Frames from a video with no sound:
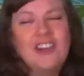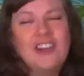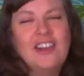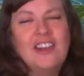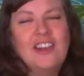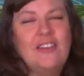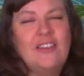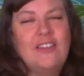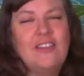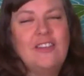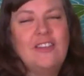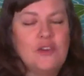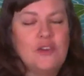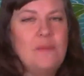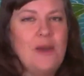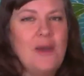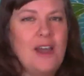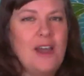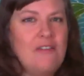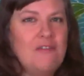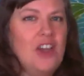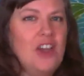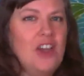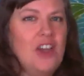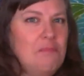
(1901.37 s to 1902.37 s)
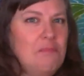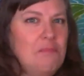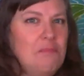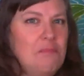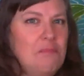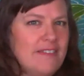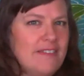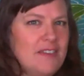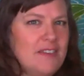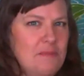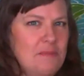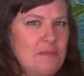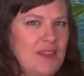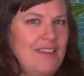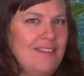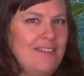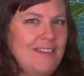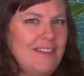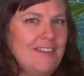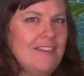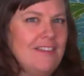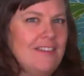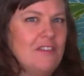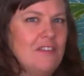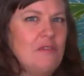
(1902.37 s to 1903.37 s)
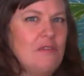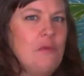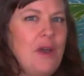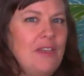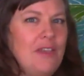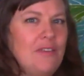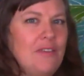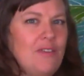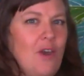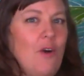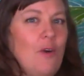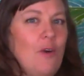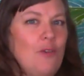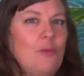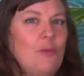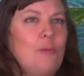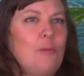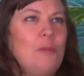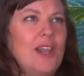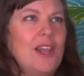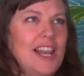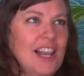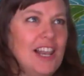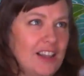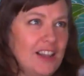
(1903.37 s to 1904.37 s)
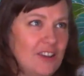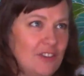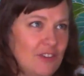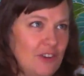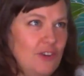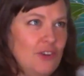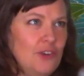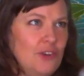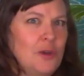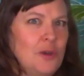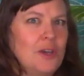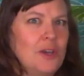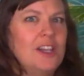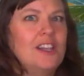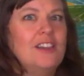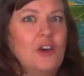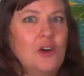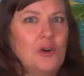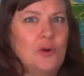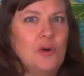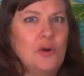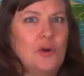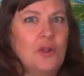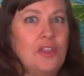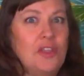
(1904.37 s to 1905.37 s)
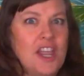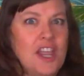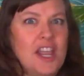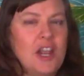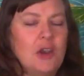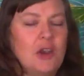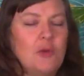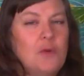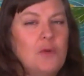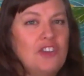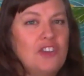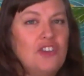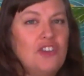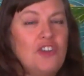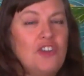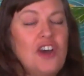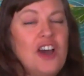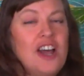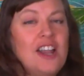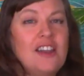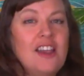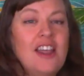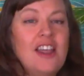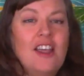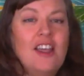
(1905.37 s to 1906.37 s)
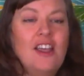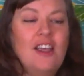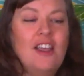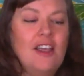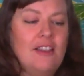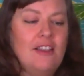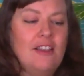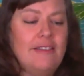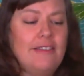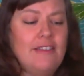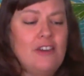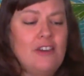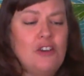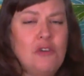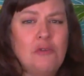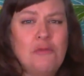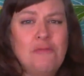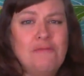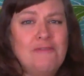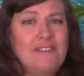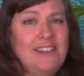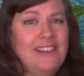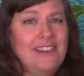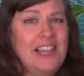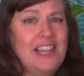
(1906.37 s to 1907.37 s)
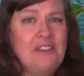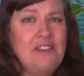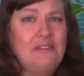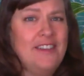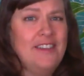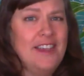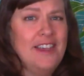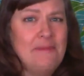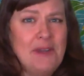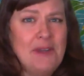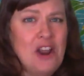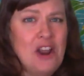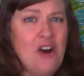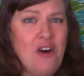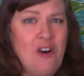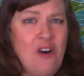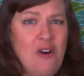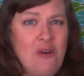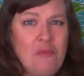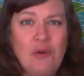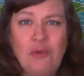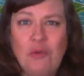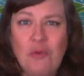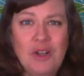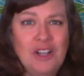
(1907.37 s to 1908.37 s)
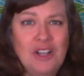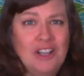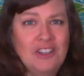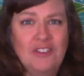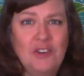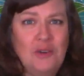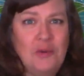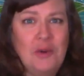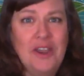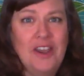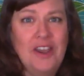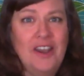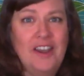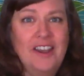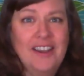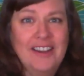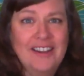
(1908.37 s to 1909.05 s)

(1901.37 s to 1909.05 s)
that's a trip. I've done bits and pieces of the West Coast, but I'd like to do it, the whole thing in one shot. So leave Tim at home. We'll do it.